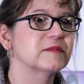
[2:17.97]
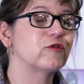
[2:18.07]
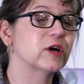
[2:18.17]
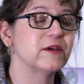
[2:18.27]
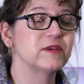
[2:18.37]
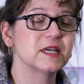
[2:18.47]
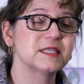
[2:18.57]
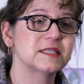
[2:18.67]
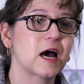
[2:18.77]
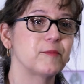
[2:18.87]
for giving us
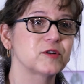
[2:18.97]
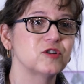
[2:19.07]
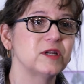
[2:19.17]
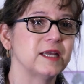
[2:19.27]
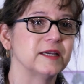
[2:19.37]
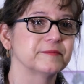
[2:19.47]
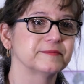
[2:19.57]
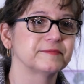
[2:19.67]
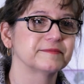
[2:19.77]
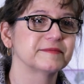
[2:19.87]
this opportunity
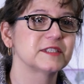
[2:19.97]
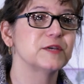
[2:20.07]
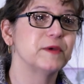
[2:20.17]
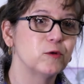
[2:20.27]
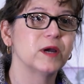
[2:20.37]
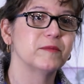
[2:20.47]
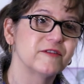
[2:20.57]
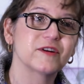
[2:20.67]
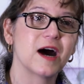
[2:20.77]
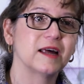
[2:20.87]
to be women
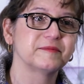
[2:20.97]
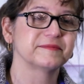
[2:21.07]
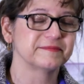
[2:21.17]
of God.